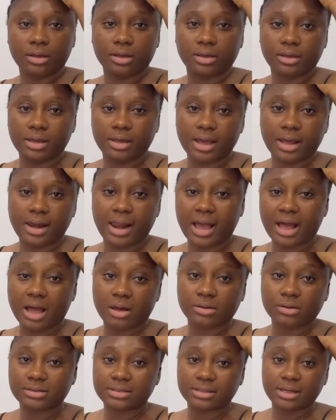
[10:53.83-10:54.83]
yeah like i
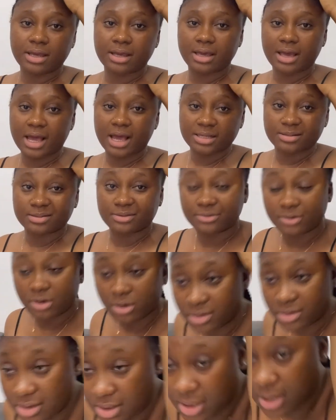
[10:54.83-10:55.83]
was saying guys
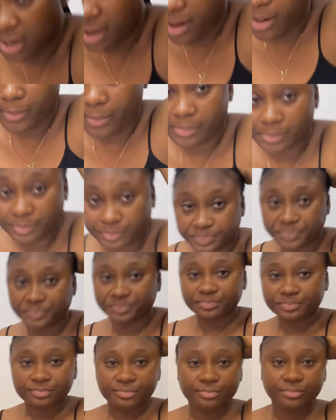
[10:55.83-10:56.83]
before the um
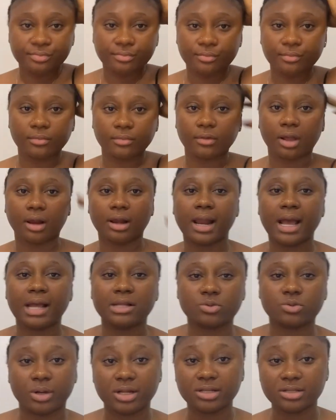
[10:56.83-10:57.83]

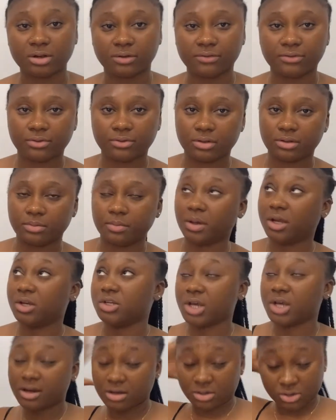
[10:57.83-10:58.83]
lights went off the big
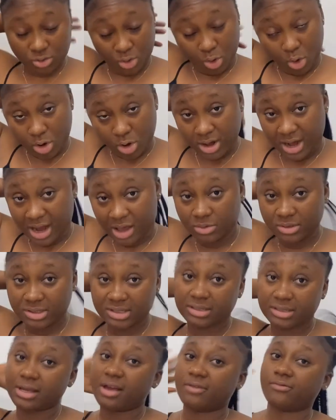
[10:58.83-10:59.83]
journey is on now
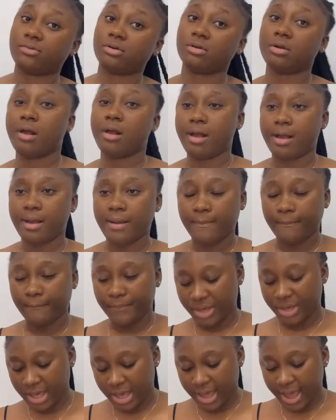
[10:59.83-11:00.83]
7
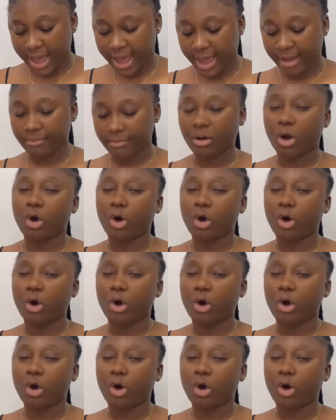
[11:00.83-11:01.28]
p.m